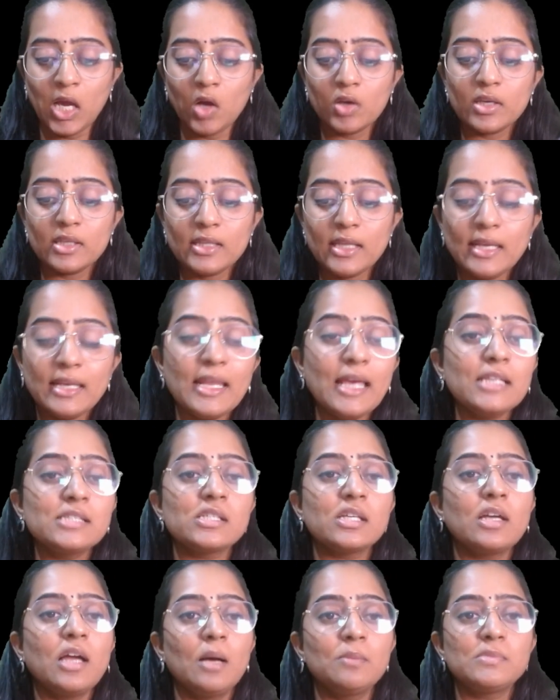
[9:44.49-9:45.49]
Okay, then
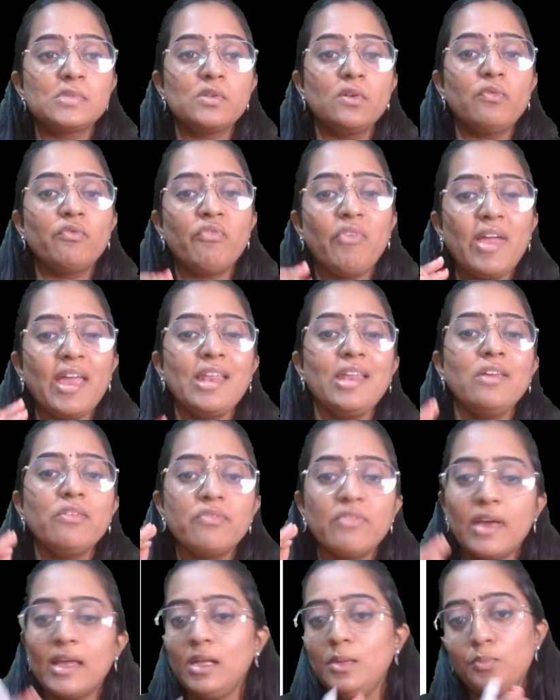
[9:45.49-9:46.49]
next comes a
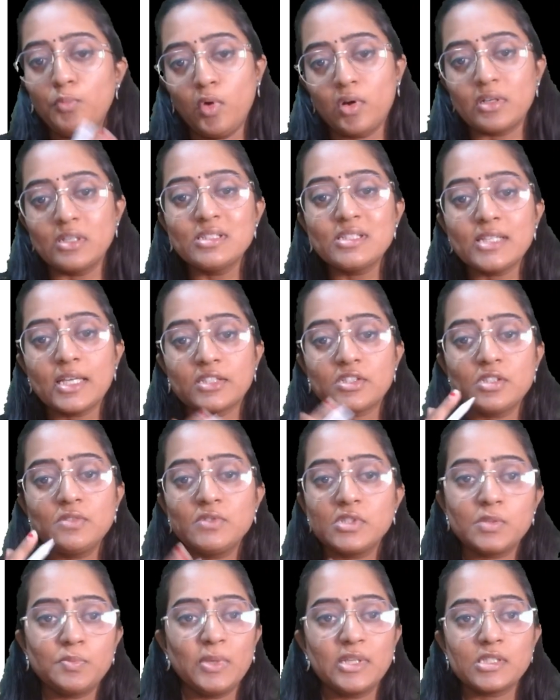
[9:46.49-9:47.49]
very important section
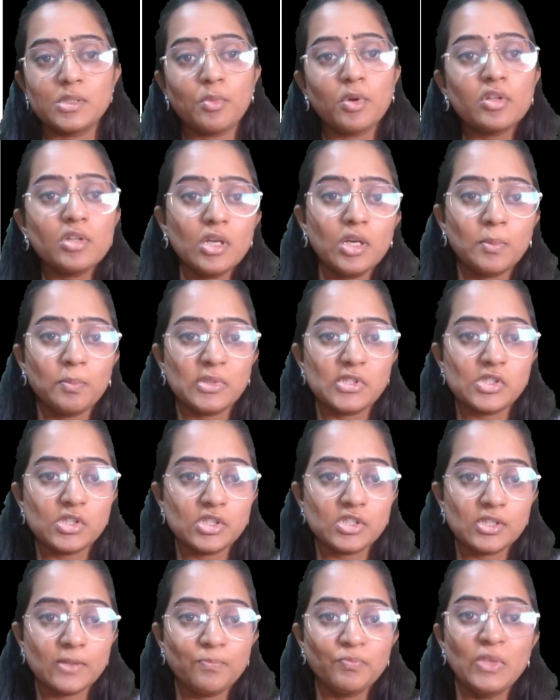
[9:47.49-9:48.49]
which speaks about the
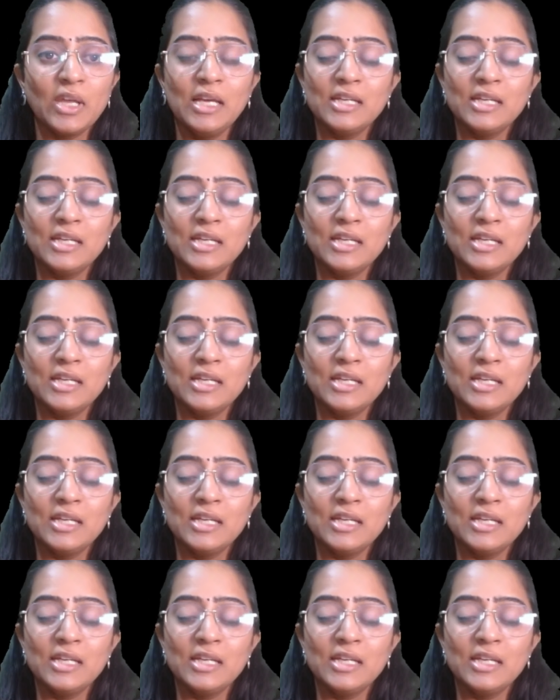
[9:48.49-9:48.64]
depreciation.